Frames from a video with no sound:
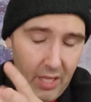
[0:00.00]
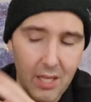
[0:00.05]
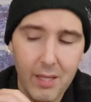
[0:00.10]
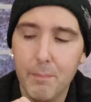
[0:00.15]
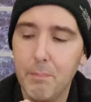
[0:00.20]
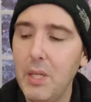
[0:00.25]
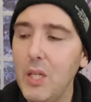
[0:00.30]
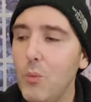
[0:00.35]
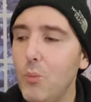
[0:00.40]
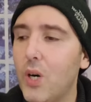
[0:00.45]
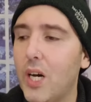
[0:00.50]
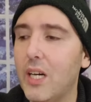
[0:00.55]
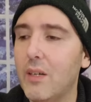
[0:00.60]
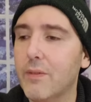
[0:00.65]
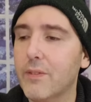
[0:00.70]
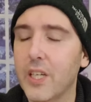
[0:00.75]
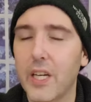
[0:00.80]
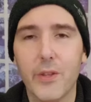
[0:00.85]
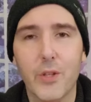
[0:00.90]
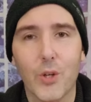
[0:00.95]
Meanwhile,
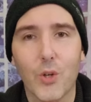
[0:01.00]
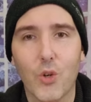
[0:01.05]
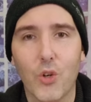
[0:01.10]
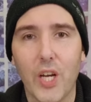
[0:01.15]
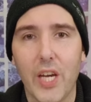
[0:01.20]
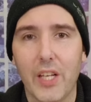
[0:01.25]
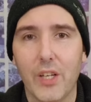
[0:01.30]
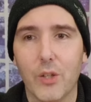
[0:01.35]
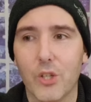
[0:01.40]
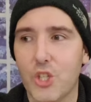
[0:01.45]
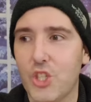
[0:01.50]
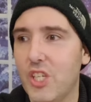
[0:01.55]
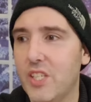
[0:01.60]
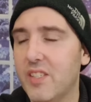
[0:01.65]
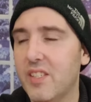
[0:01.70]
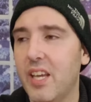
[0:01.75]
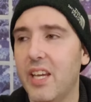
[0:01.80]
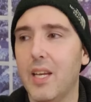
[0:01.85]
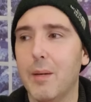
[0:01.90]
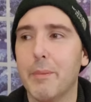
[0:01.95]
for other creators, she's
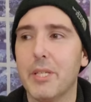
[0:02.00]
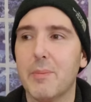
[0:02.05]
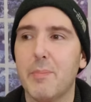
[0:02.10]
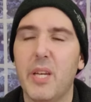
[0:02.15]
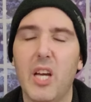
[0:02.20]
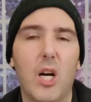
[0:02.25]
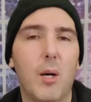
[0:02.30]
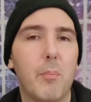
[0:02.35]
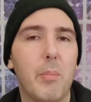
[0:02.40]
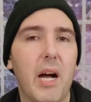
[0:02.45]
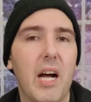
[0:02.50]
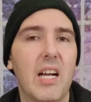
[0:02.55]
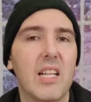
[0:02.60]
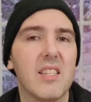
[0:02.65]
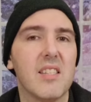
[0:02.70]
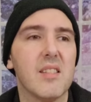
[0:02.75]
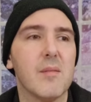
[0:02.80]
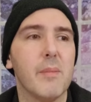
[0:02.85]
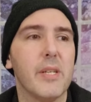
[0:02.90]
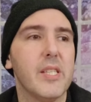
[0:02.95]
saying it must be all
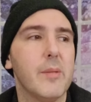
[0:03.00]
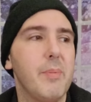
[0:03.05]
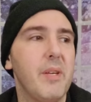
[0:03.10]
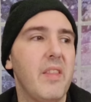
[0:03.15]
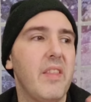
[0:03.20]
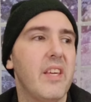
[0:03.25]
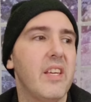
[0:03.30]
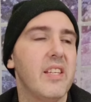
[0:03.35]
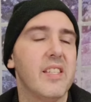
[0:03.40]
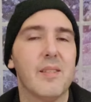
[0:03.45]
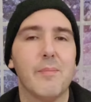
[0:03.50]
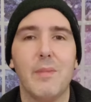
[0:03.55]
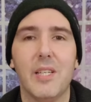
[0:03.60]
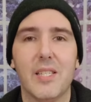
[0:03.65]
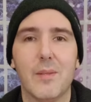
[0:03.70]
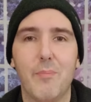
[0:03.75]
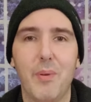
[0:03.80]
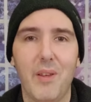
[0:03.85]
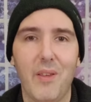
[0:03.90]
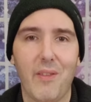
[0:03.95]
bots, must be this,
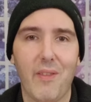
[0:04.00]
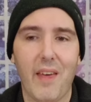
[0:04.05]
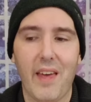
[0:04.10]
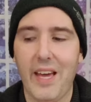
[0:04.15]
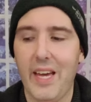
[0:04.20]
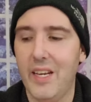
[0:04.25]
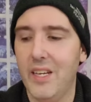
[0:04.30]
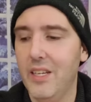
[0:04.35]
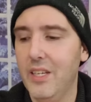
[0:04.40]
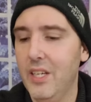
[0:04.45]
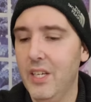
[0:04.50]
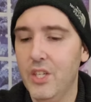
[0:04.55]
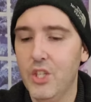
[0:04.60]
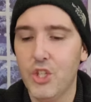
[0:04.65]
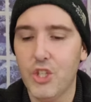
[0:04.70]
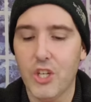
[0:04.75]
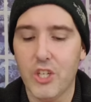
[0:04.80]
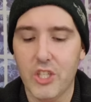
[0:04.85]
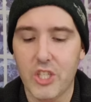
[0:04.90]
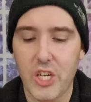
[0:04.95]
must be that.
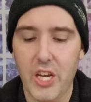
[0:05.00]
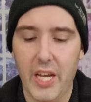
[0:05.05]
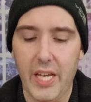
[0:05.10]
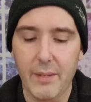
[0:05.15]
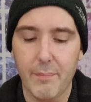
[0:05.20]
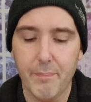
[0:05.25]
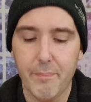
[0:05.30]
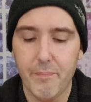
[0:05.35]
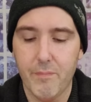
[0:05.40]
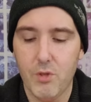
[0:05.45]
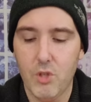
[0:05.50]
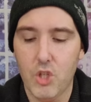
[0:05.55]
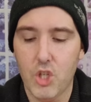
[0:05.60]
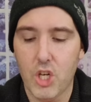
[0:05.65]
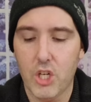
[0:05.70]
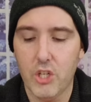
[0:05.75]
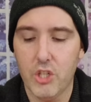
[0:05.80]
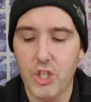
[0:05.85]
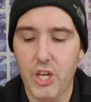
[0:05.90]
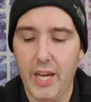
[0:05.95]
Sure, Jan.
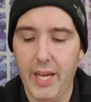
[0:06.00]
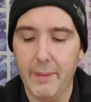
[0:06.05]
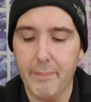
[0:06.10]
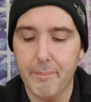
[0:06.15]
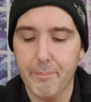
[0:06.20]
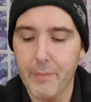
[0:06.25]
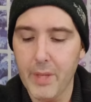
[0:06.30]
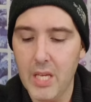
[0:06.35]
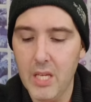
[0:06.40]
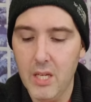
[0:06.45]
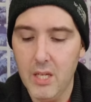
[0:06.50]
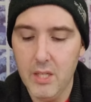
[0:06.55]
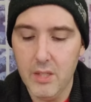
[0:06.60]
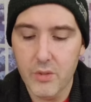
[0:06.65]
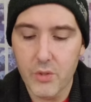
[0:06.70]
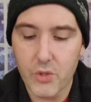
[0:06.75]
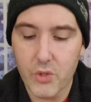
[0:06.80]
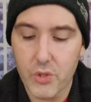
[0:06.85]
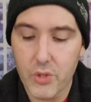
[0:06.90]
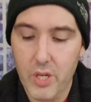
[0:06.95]
Sure, Jan.
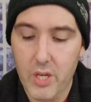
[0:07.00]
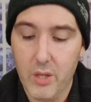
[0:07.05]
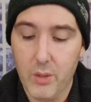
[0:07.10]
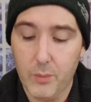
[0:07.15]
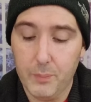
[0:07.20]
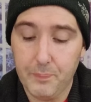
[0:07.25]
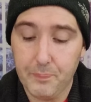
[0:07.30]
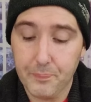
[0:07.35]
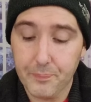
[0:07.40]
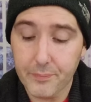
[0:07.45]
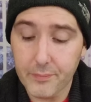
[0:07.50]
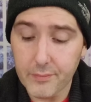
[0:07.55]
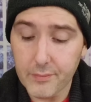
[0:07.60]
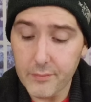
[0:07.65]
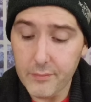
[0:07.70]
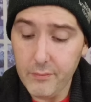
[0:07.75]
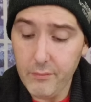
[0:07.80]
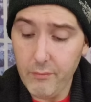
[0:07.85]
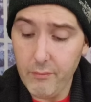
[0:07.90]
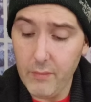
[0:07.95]
So,
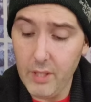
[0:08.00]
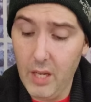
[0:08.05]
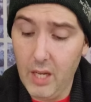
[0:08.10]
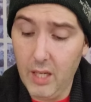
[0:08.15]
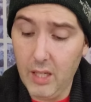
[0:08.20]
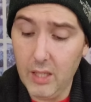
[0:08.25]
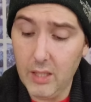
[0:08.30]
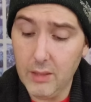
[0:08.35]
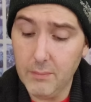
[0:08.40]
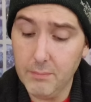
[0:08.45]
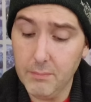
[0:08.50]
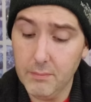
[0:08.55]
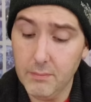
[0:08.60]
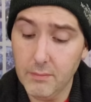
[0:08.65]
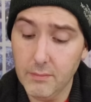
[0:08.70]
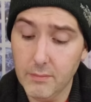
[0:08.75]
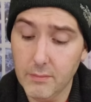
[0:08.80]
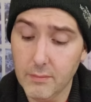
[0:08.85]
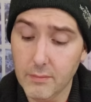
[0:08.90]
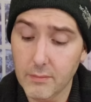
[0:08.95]
um,
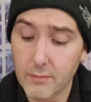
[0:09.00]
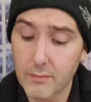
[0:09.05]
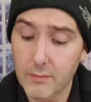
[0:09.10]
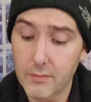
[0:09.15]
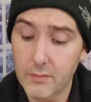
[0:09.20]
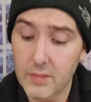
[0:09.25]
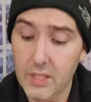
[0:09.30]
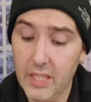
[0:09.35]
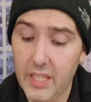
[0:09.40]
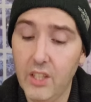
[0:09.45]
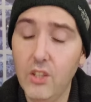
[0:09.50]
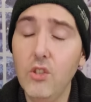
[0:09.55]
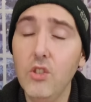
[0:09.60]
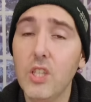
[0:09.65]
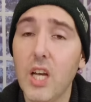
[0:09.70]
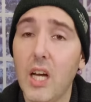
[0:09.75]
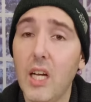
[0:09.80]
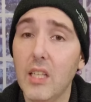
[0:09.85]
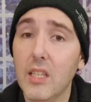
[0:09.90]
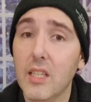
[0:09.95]

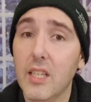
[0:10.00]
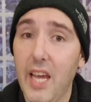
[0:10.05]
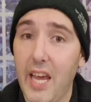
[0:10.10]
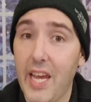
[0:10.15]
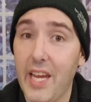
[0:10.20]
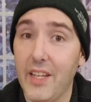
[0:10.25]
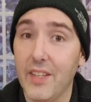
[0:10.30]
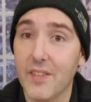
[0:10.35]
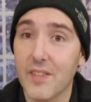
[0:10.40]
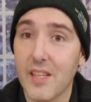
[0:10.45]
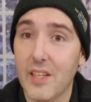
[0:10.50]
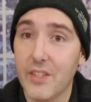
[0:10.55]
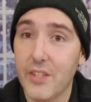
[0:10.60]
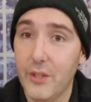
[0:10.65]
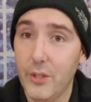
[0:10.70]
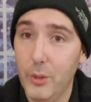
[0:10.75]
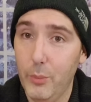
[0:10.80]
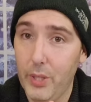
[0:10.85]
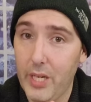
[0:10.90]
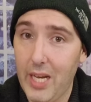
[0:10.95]
ill-gotten gains. I'll tell
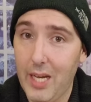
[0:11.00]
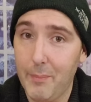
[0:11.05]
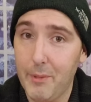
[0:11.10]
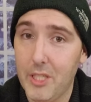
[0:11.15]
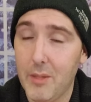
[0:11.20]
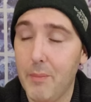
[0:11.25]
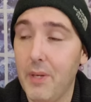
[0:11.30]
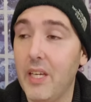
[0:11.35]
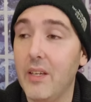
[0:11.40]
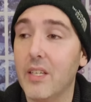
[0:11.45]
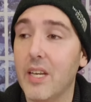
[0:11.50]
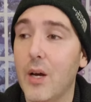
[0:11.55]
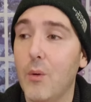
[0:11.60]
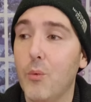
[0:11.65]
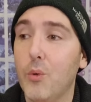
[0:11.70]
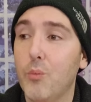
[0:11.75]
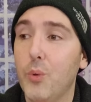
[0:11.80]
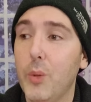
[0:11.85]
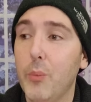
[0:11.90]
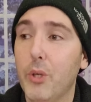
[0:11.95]
you what happened to me. Now,
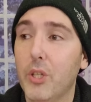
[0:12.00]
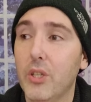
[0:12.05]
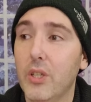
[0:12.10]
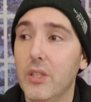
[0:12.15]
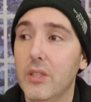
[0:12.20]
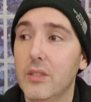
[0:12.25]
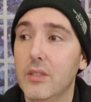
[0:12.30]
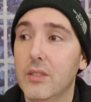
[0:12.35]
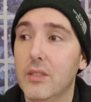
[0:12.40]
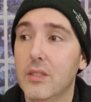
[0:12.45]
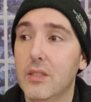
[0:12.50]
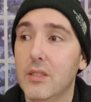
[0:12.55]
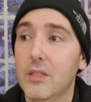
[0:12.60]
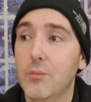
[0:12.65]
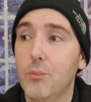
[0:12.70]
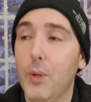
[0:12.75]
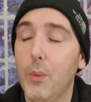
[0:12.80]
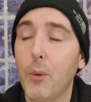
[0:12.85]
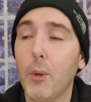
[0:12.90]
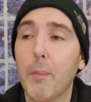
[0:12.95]
when we were
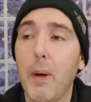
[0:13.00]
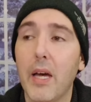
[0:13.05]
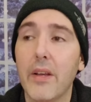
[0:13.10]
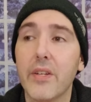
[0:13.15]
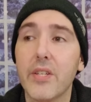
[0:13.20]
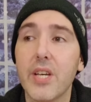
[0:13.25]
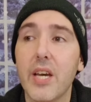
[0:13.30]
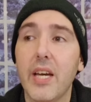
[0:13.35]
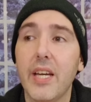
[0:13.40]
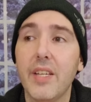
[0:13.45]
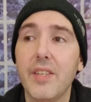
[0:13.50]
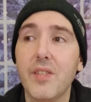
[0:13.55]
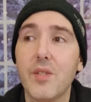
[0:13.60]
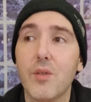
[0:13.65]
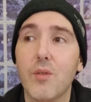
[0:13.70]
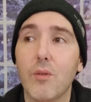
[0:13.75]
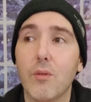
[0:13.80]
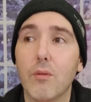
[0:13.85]
we were monetized,